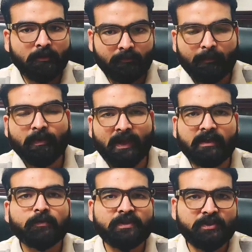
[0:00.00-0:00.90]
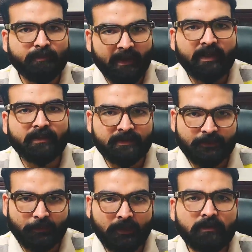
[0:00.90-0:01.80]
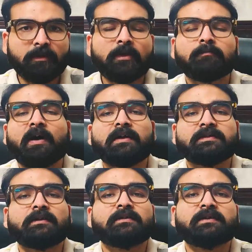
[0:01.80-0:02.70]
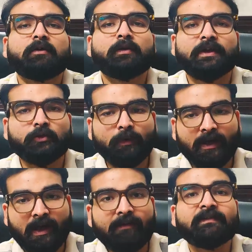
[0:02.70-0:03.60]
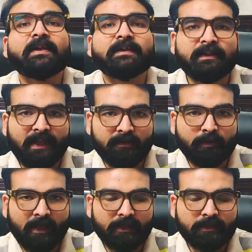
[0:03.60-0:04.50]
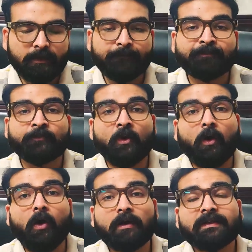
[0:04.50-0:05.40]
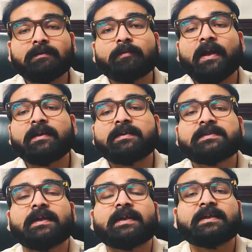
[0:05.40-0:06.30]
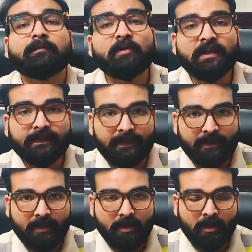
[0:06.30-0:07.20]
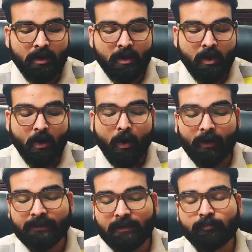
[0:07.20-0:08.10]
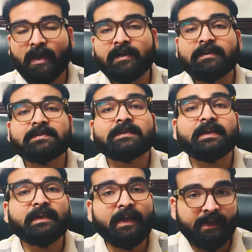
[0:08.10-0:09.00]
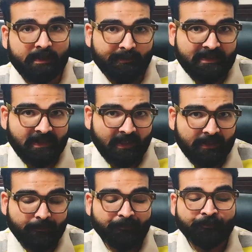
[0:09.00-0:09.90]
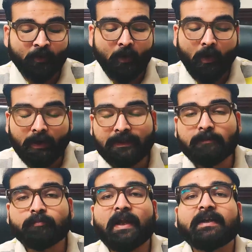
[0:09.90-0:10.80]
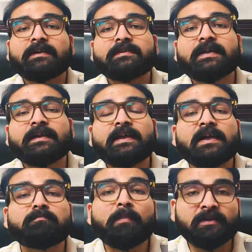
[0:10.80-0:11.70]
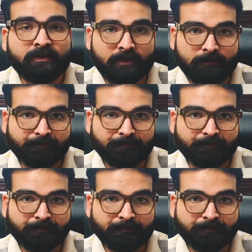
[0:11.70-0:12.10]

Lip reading: The planet which is making this yoga, Mars, Saturn, Rahu, Ketu are afflicting that planet, or that planet is getting debilitated, or that planet is sitting in an enemy sign, or that planet is getting combust.